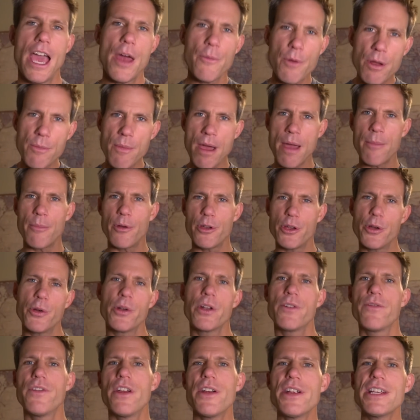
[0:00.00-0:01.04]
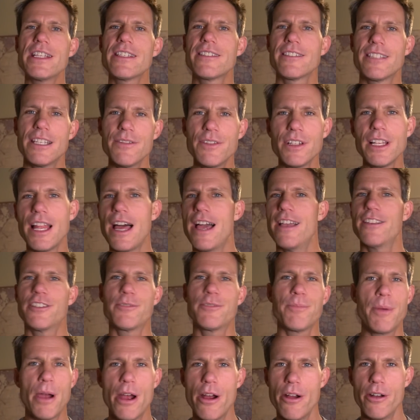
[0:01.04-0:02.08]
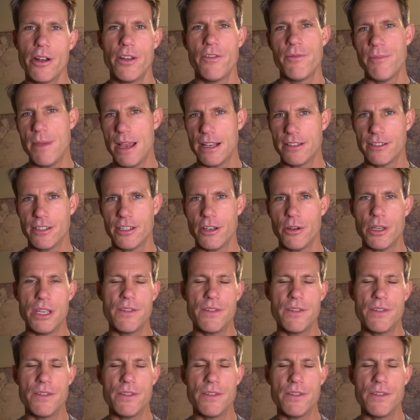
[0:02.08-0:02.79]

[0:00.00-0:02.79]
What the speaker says: And remember, you're in a very civilized part of Mexico,